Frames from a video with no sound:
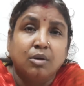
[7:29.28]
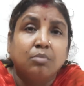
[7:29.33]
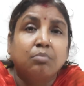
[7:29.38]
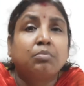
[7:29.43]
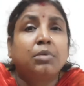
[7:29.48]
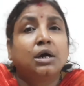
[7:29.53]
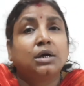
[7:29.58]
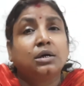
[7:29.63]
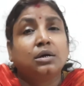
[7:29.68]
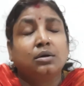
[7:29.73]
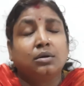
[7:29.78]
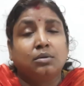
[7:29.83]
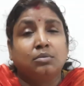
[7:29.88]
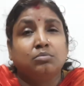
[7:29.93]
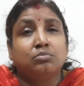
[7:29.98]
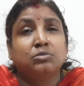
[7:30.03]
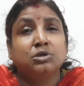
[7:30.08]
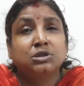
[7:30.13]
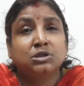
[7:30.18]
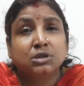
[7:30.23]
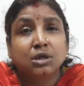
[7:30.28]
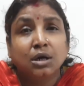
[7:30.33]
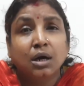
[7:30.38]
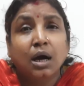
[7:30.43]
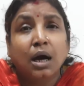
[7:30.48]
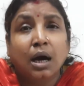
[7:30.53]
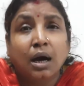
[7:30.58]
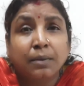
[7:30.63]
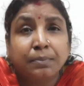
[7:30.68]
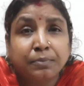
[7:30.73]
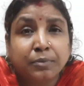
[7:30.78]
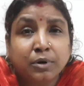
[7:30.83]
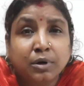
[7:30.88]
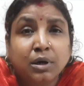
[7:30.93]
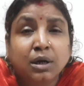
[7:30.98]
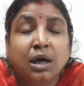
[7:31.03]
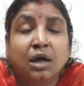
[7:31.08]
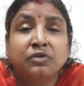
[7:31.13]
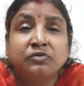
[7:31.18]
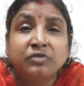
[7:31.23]
But Mr. Harper
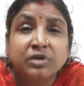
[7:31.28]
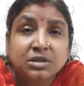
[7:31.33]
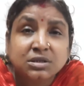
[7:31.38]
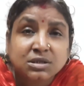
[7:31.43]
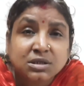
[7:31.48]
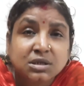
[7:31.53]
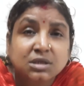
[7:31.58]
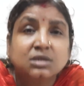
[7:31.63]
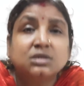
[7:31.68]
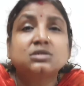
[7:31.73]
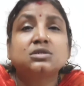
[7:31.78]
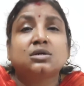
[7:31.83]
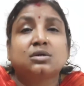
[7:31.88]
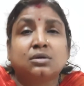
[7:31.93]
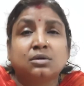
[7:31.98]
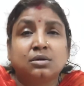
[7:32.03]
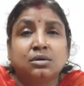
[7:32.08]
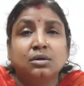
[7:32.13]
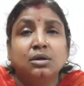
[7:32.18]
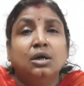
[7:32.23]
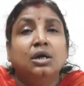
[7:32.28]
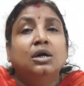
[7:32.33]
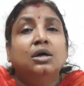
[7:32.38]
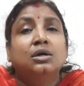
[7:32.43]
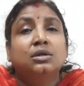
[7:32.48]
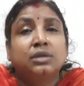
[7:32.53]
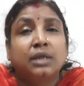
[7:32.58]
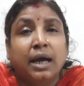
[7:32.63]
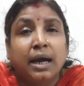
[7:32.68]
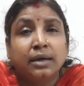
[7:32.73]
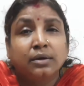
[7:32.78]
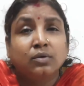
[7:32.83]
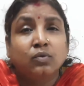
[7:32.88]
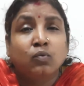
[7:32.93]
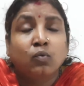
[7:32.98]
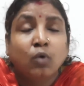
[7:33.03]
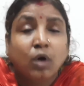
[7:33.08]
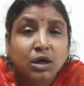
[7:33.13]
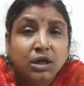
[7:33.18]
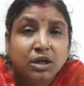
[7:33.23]
convinces her that
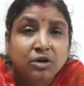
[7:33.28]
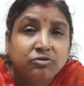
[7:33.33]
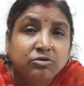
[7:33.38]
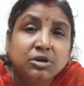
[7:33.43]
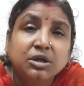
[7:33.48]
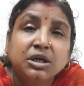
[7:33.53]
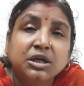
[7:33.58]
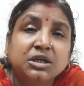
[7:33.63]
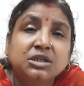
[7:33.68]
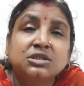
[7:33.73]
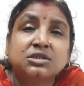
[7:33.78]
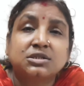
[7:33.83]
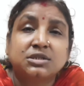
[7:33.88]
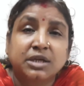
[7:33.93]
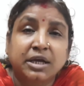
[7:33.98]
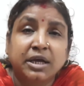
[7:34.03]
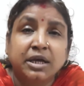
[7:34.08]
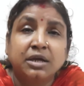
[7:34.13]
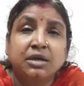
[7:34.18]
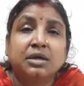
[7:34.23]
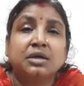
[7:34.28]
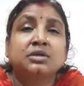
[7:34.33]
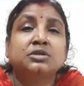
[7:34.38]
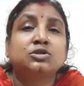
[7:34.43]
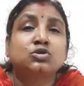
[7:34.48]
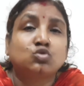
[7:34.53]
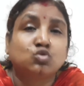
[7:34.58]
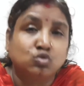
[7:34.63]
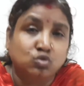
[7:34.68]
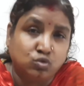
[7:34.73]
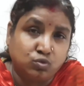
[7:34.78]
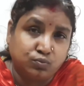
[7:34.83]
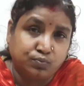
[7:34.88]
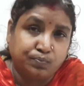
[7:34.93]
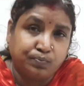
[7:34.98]
whatever he is saying is true.